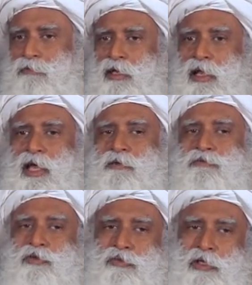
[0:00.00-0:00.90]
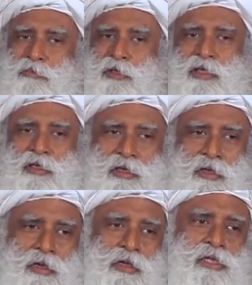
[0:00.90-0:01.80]
a life you will be
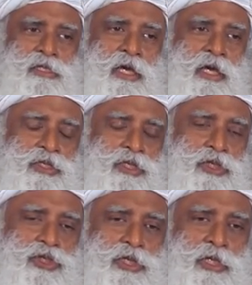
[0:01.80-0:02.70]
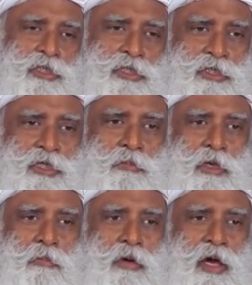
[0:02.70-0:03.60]
is essentially
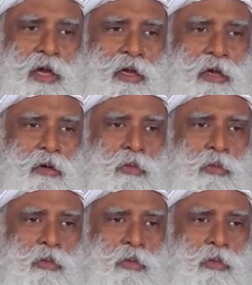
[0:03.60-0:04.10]
determined by